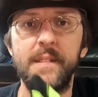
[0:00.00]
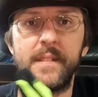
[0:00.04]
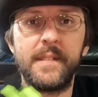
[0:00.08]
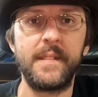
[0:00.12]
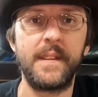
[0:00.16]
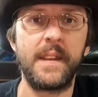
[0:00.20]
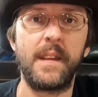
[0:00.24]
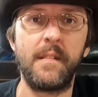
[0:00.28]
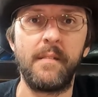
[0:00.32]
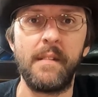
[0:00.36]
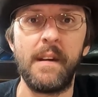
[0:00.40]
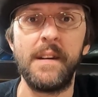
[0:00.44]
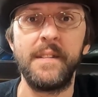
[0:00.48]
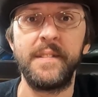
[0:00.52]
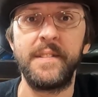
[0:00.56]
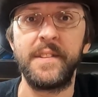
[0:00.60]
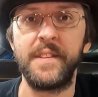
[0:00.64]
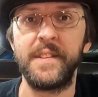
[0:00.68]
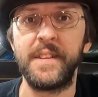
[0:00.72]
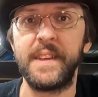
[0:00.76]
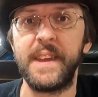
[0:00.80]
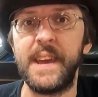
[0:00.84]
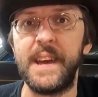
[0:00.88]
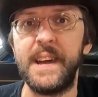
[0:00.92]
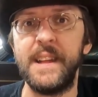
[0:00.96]
stick around
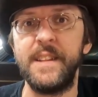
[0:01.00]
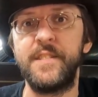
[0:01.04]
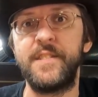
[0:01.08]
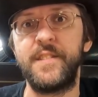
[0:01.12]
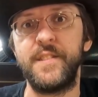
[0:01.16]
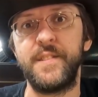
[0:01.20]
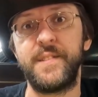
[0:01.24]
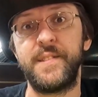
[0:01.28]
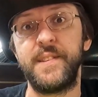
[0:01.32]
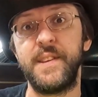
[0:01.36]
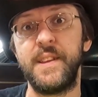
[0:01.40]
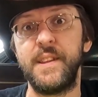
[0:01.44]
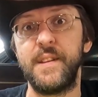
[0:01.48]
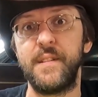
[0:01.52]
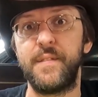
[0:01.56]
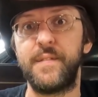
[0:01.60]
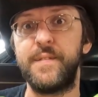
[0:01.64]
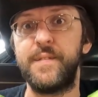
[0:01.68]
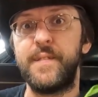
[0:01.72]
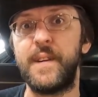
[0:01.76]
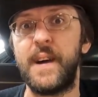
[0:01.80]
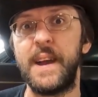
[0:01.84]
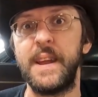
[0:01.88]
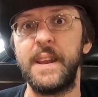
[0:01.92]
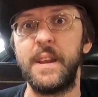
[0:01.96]
till the end to see the
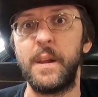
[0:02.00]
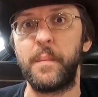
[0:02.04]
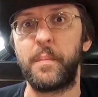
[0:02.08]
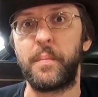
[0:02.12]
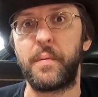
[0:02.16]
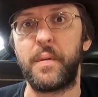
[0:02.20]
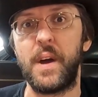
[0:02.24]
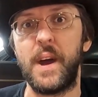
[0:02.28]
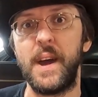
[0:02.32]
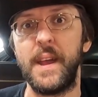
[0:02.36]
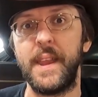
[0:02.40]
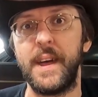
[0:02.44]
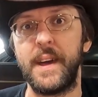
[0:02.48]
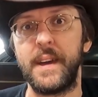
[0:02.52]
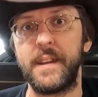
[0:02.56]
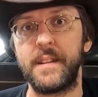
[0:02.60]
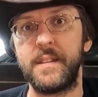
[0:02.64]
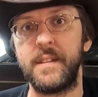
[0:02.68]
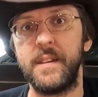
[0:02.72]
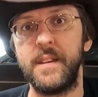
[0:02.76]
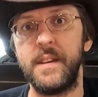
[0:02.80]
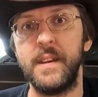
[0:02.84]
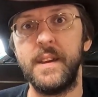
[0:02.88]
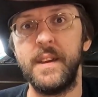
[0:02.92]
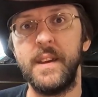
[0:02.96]
final
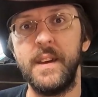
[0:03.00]
product.